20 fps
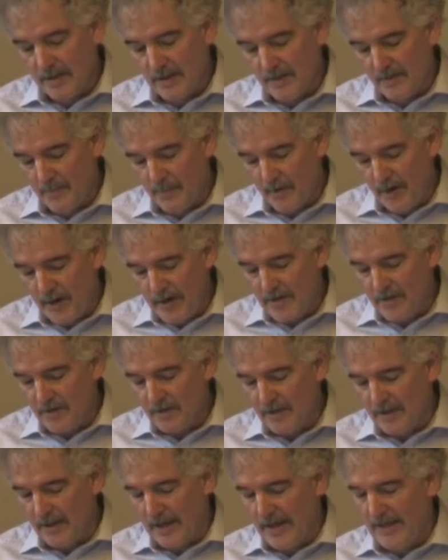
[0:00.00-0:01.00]

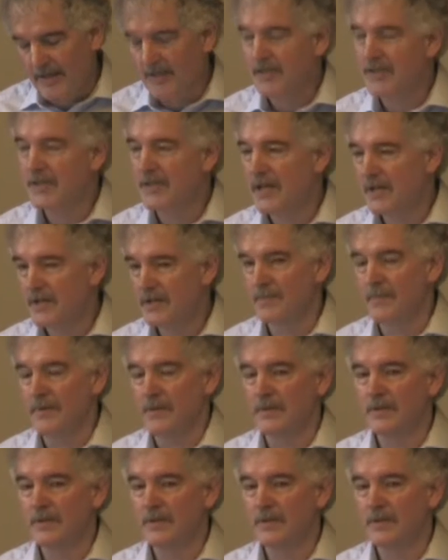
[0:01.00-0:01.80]
appraisal and assessment,